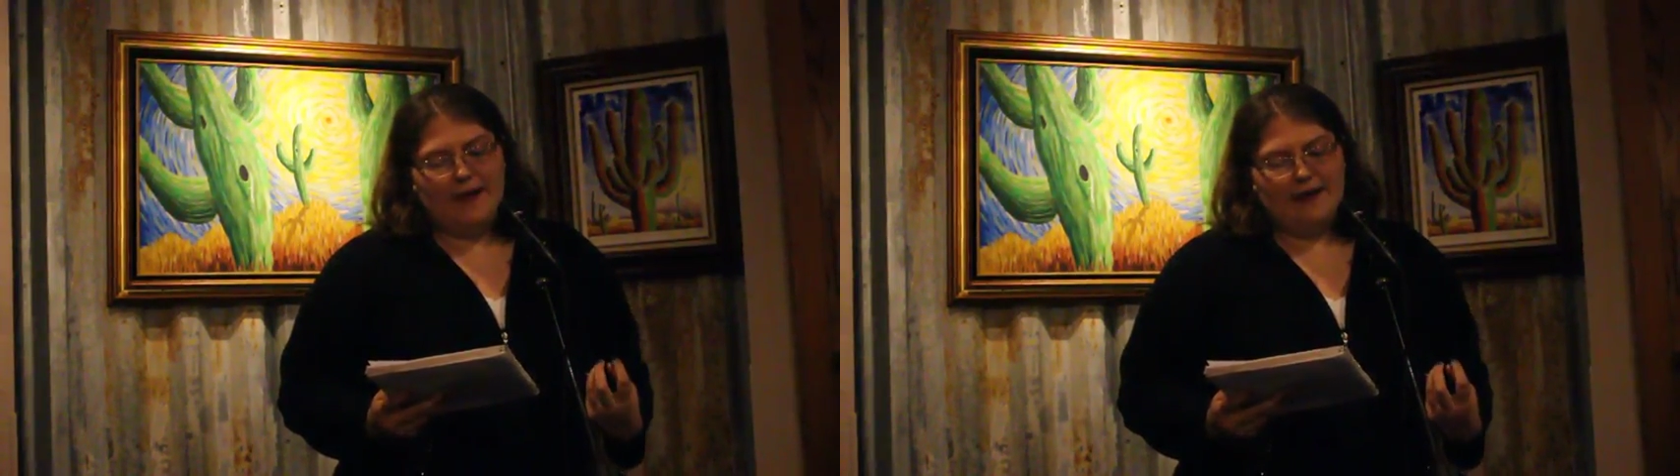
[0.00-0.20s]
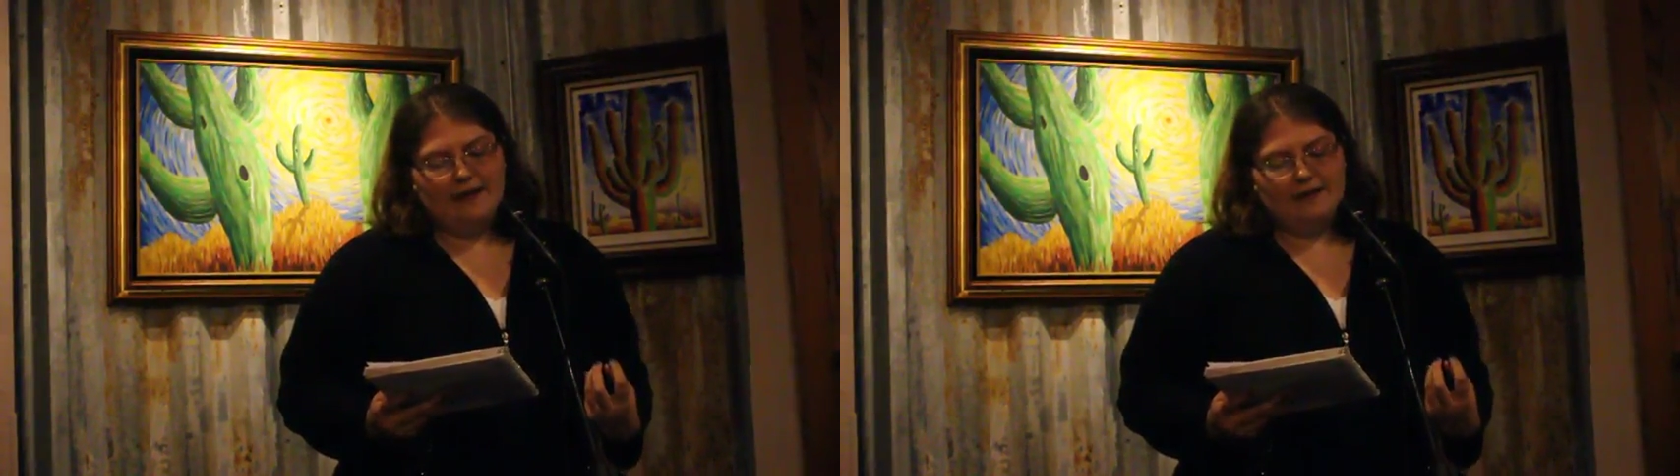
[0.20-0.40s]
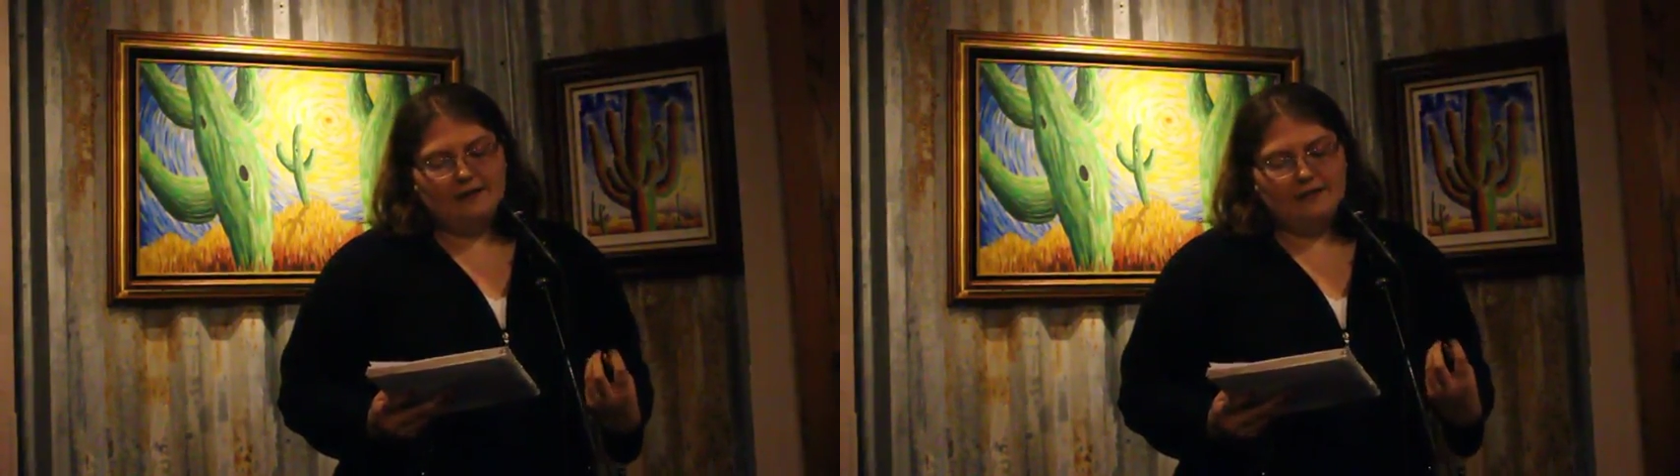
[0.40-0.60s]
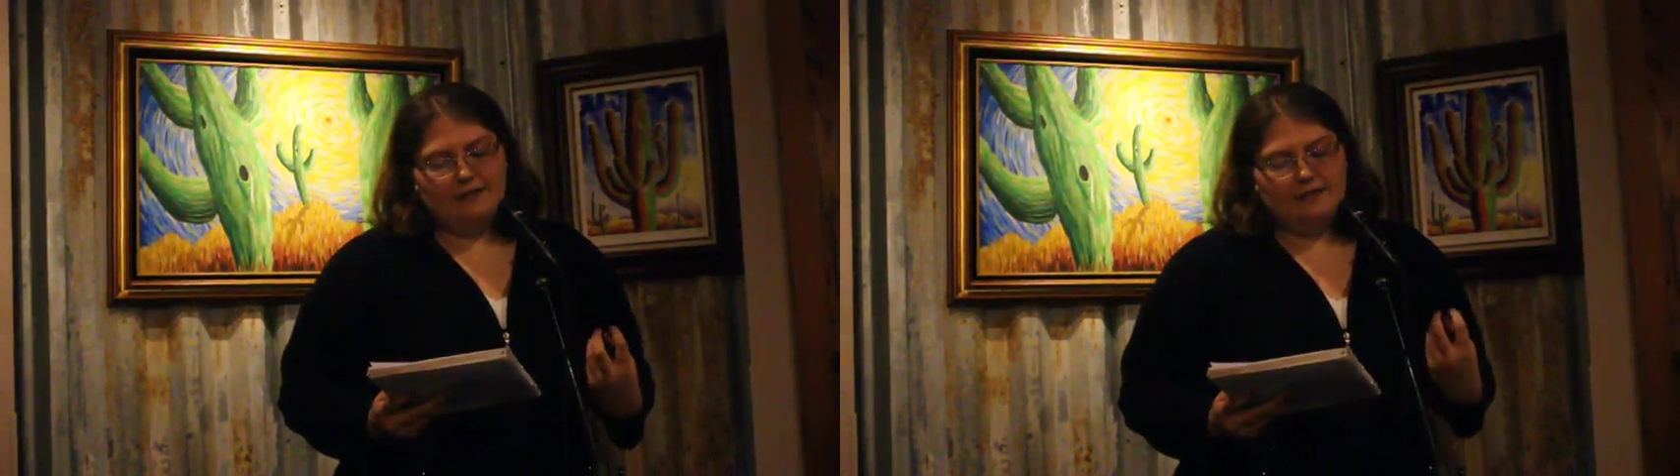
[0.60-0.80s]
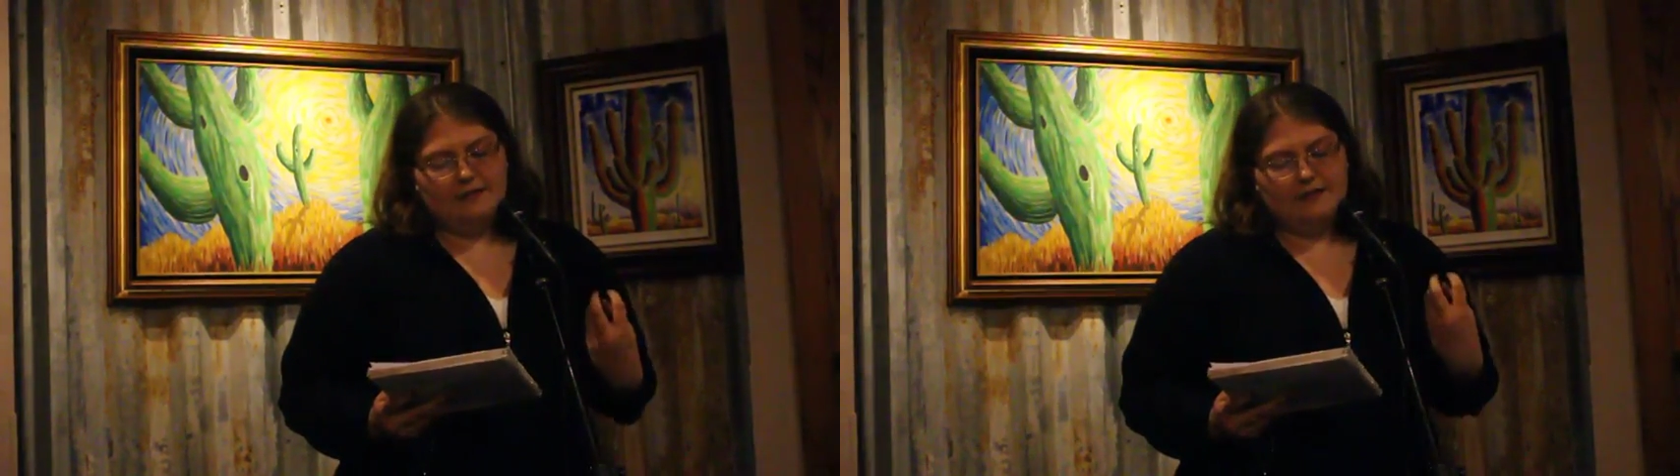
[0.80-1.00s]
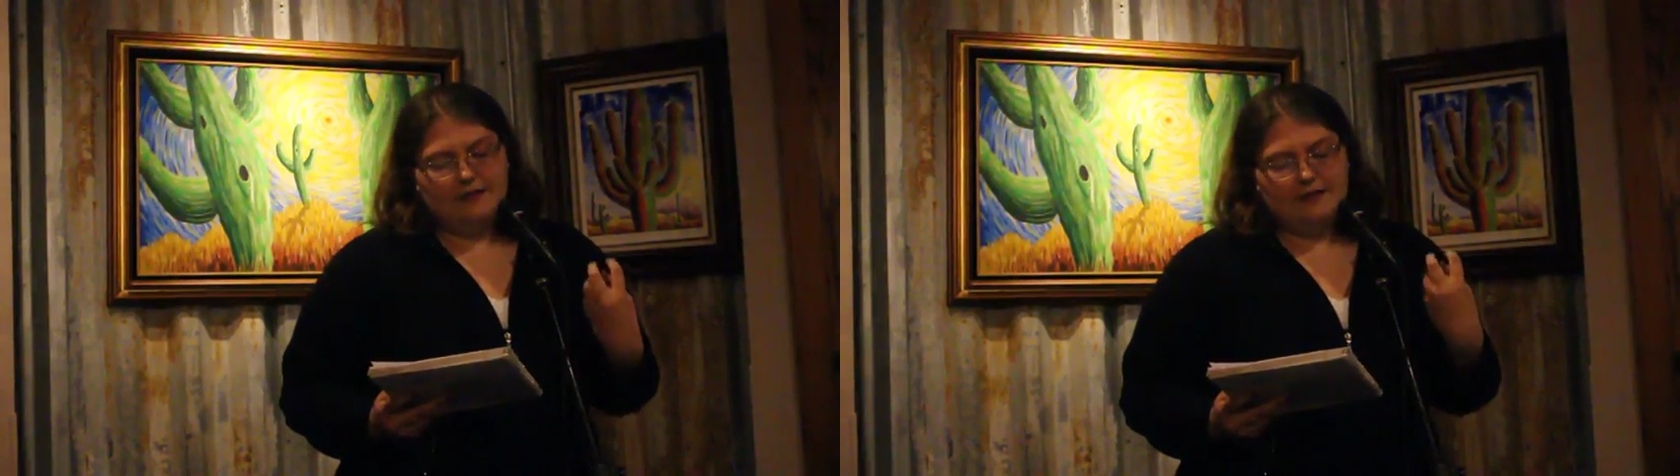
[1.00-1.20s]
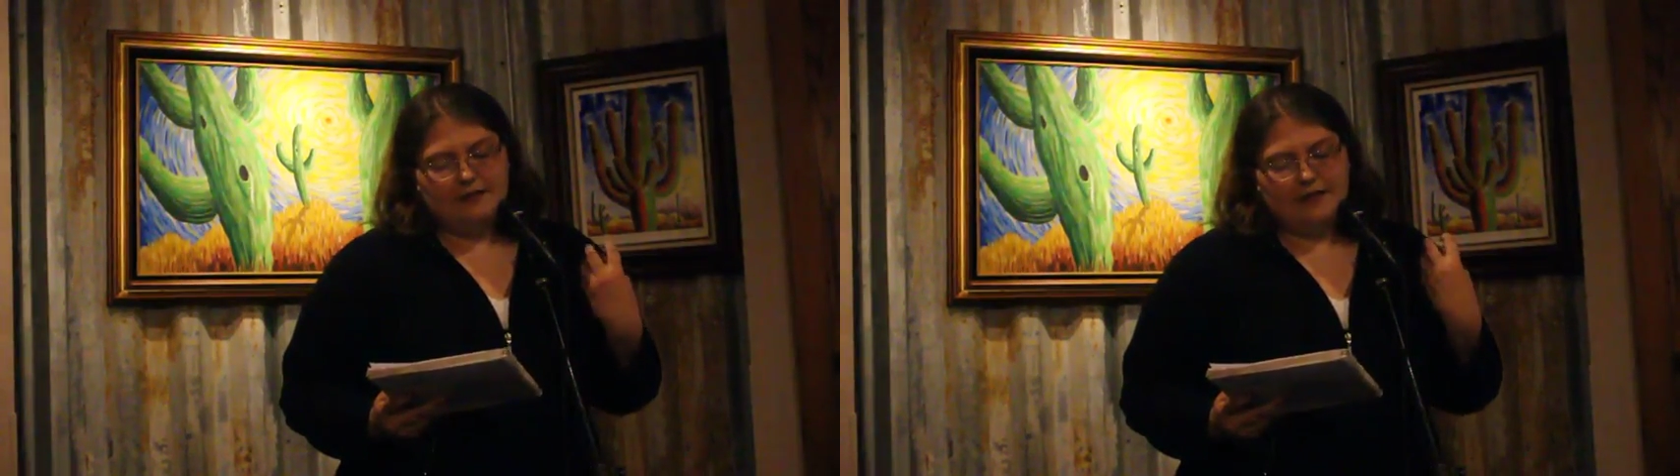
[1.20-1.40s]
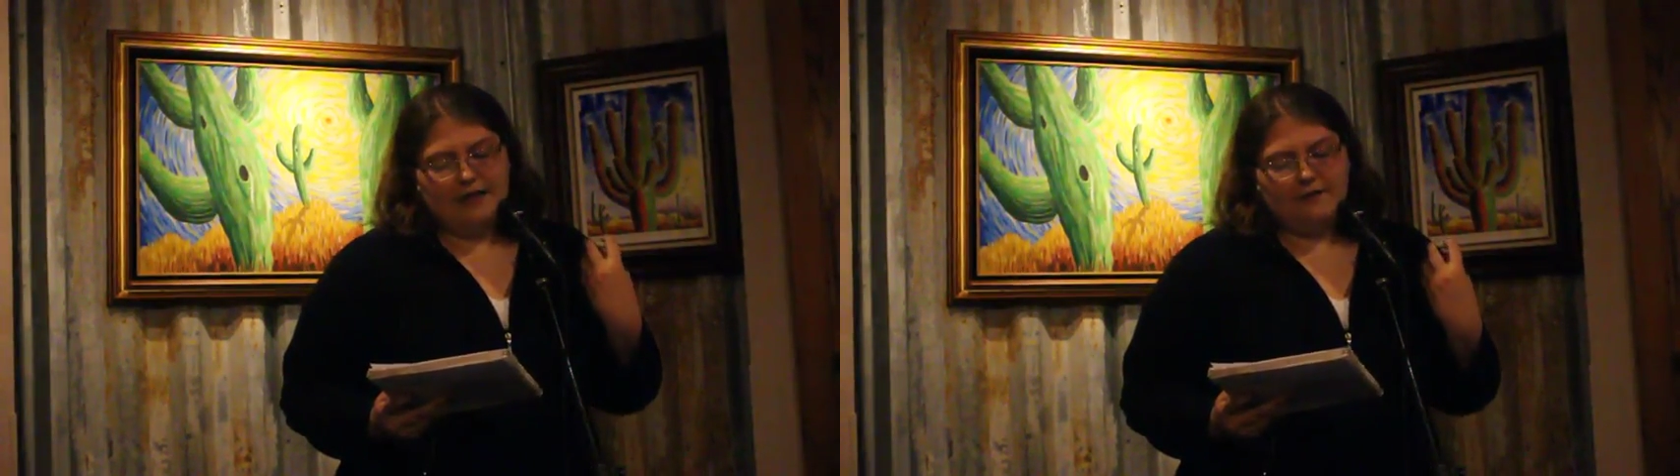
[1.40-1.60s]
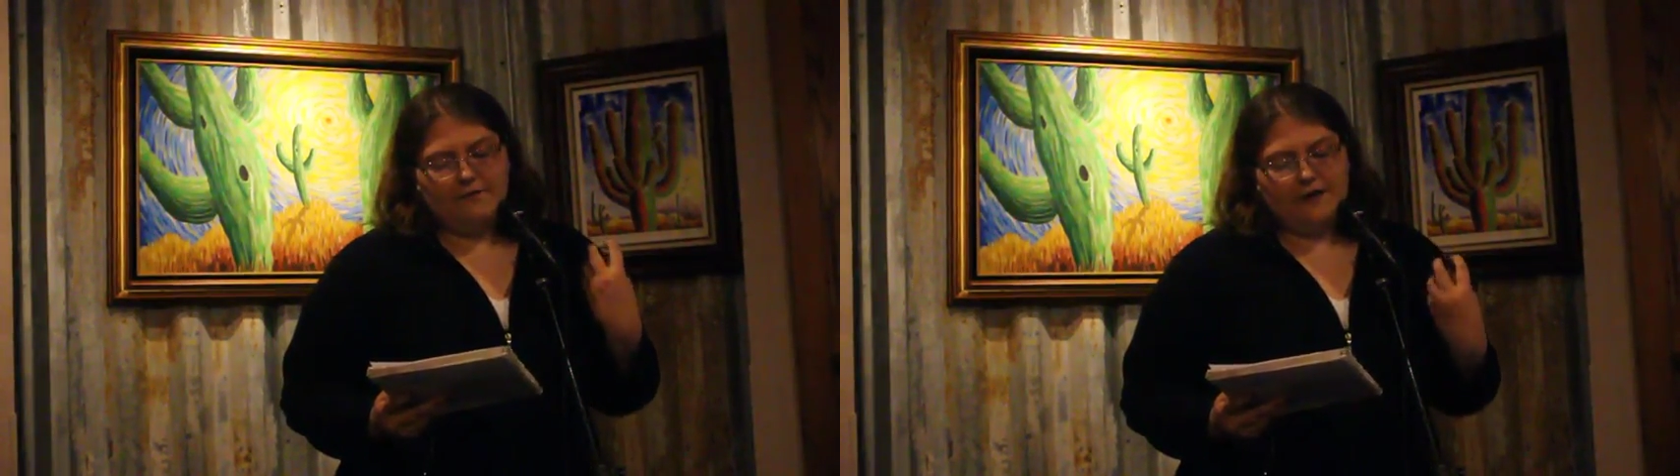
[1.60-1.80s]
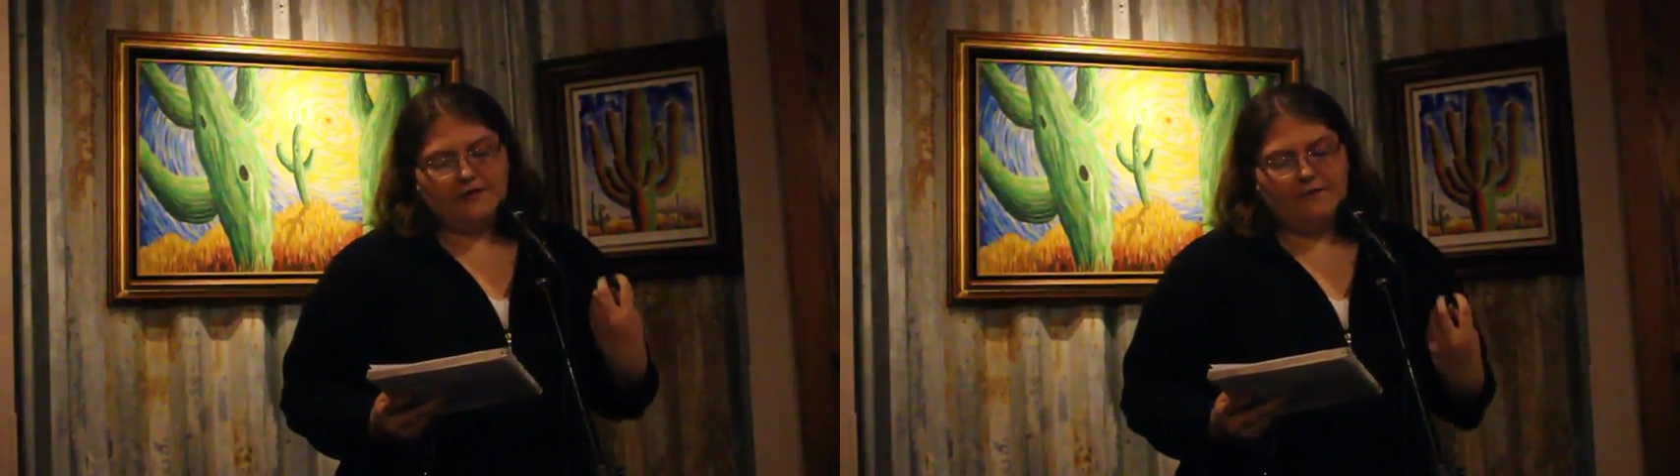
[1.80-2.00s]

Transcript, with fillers: pale like fresh